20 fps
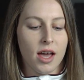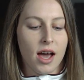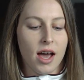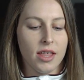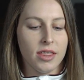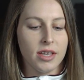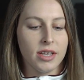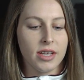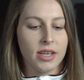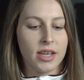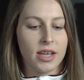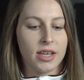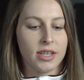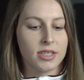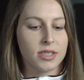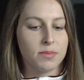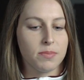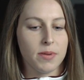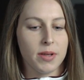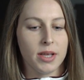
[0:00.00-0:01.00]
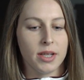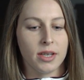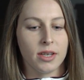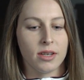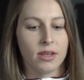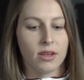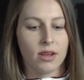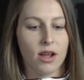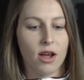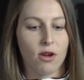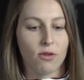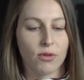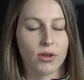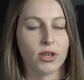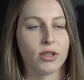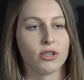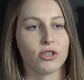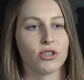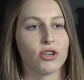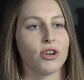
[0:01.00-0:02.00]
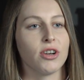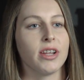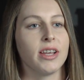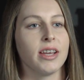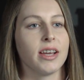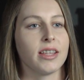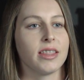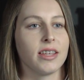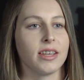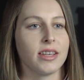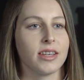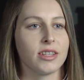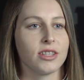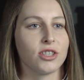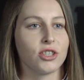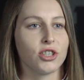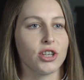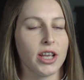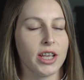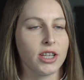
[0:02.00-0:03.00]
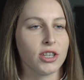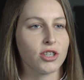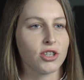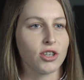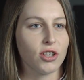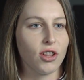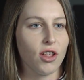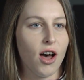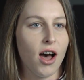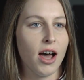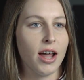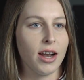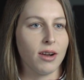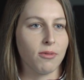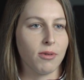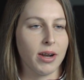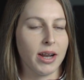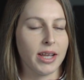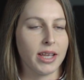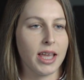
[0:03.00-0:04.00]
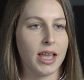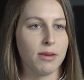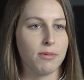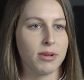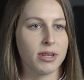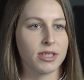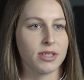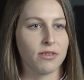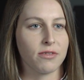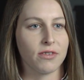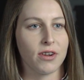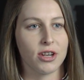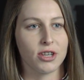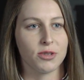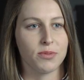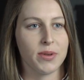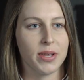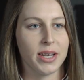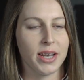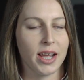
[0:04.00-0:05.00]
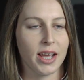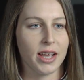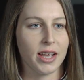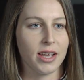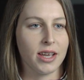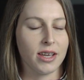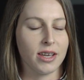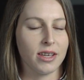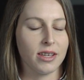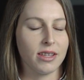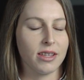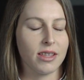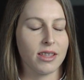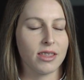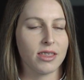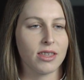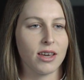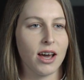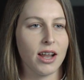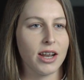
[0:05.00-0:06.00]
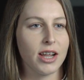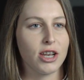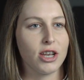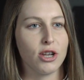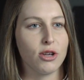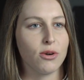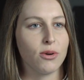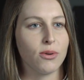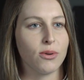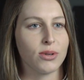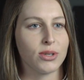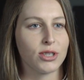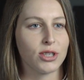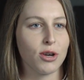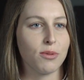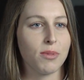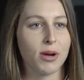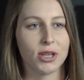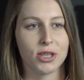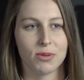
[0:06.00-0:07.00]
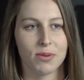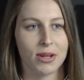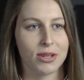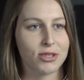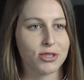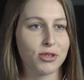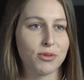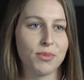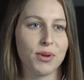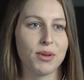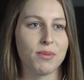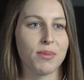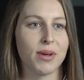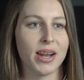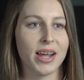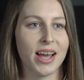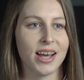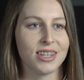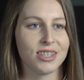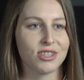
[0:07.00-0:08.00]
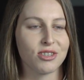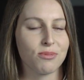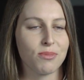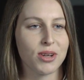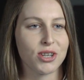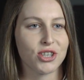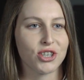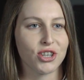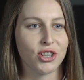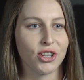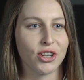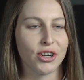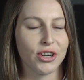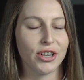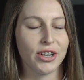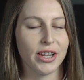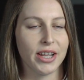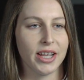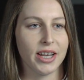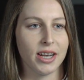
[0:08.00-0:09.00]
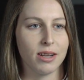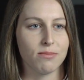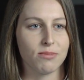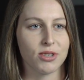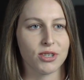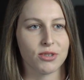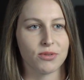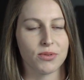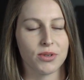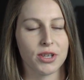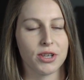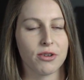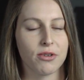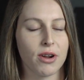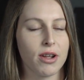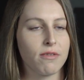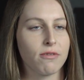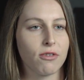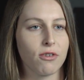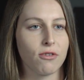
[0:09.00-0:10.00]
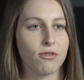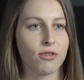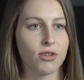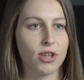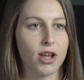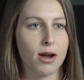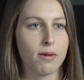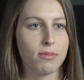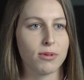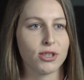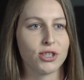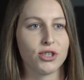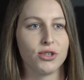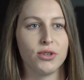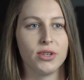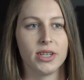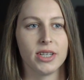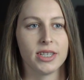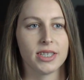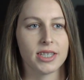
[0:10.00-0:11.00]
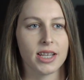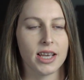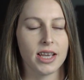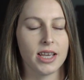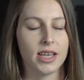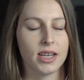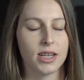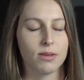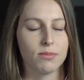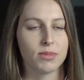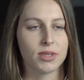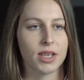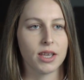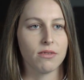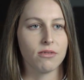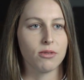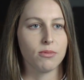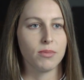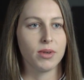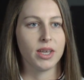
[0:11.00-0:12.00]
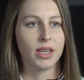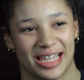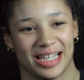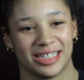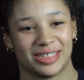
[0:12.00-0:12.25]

I think it's been a real journey. I think it's changed a lot. When I came as a freshman, I thought I knew so much about swimming, but I had so much to learn, and I'm just really grateful for the opportunities that A&M's given me.